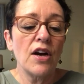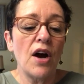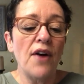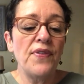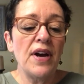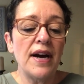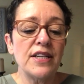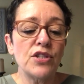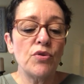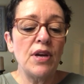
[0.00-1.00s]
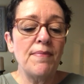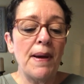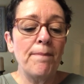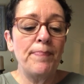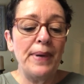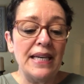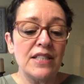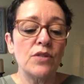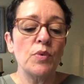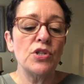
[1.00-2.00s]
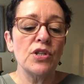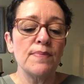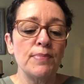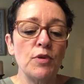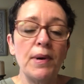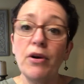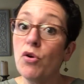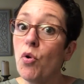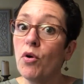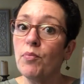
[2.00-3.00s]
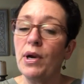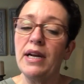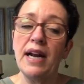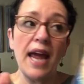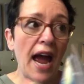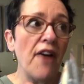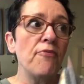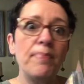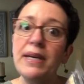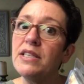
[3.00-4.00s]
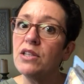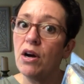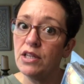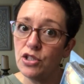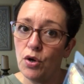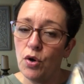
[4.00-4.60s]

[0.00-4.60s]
Coffee, ice cream, and Beast, which is blueberry cornbread. And I have Beast on its